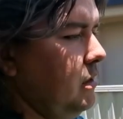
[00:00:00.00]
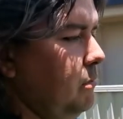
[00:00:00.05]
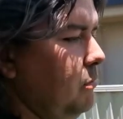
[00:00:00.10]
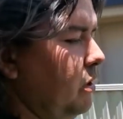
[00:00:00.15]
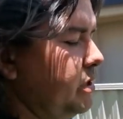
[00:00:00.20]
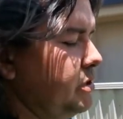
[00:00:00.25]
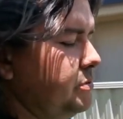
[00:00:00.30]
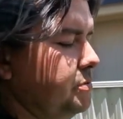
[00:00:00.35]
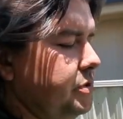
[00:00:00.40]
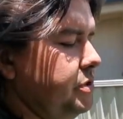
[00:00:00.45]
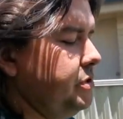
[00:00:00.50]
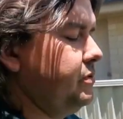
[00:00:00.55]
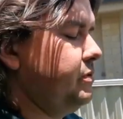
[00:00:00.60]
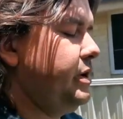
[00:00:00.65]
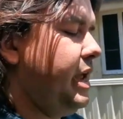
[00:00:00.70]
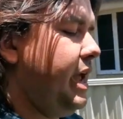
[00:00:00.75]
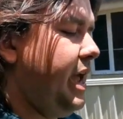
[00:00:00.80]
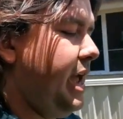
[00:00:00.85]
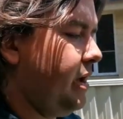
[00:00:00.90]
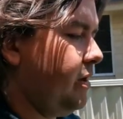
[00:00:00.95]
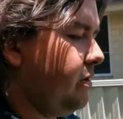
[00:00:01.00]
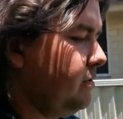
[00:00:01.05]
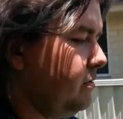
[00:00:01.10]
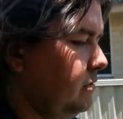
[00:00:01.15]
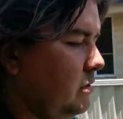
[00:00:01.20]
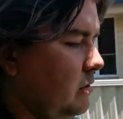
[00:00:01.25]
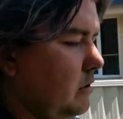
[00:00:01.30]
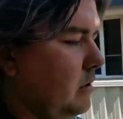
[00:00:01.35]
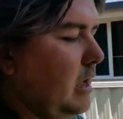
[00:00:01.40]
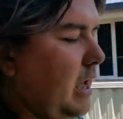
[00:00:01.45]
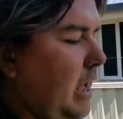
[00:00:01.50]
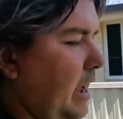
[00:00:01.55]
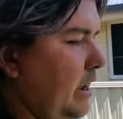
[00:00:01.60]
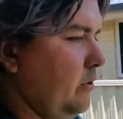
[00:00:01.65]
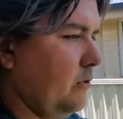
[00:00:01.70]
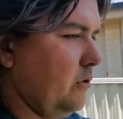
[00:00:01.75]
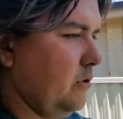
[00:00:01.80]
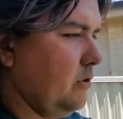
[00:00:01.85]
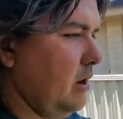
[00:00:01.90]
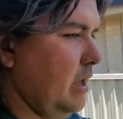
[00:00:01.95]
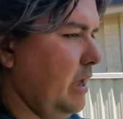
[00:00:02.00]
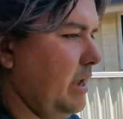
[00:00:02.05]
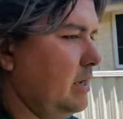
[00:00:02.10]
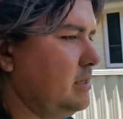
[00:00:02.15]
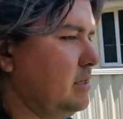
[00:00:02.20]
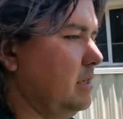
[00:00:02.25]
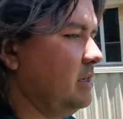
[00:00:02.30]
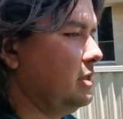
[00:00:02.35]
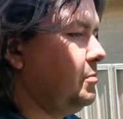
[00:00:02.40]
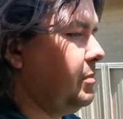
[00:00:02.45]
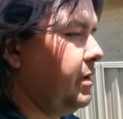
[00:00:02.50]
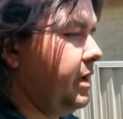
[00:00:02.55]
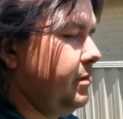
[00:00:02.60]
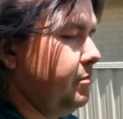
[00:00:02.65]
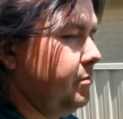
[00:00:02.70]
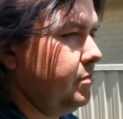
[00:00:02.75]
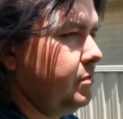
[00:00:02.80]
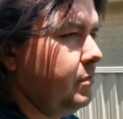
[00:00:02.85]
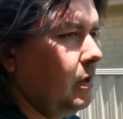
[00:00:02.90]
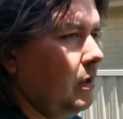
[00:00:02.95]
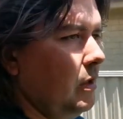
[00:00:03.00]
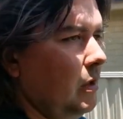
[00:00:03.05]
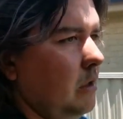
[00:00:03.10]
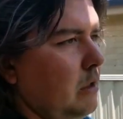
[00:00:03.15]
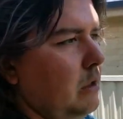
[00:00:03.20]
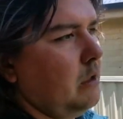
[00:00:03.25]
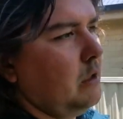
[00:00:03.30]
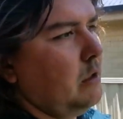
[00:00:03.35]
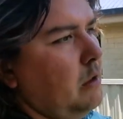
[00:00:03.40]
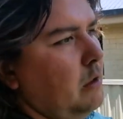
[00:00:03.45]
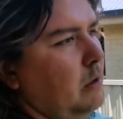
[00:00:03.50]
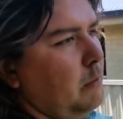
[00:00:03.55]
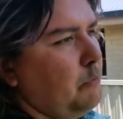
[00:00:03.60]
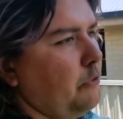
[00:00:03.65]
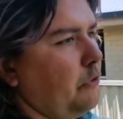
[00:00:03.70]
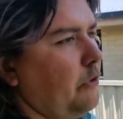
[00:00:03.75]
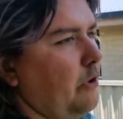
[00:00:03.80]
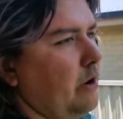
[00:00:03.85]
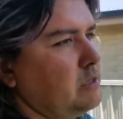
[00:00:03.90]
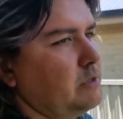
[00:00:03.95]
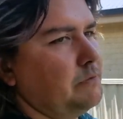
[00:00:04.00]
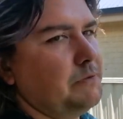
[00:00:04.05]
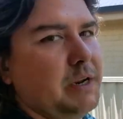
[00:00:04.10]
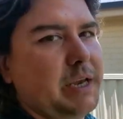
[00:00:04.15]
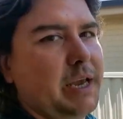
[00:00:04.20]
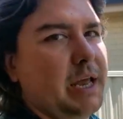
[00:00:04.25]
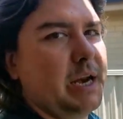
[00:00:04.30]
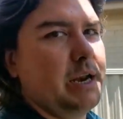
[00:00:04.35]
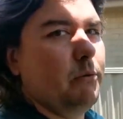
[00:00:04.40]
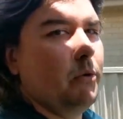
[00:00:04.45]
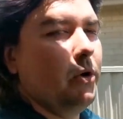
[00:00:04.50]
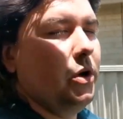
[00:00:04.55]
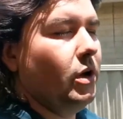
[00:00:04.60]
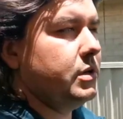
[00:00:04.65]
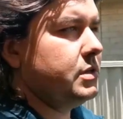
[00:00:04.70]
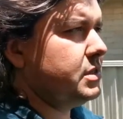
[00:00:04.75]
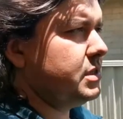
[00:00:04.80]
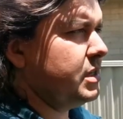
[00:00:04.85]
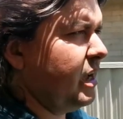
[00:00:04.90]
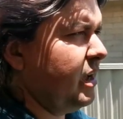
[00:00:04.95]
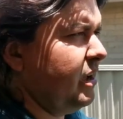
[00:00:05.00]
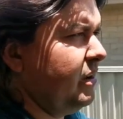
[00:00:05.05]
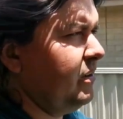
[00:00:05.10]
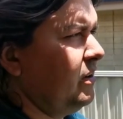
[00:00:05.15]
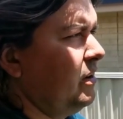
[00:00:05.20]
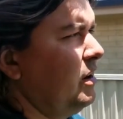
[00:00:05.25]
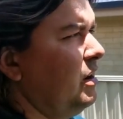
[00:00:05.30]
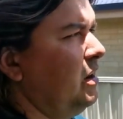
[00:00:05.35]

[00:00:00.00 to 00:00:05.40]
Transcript: Might as well do it now. I hate oil leaks, and it's been progressively getting worse. So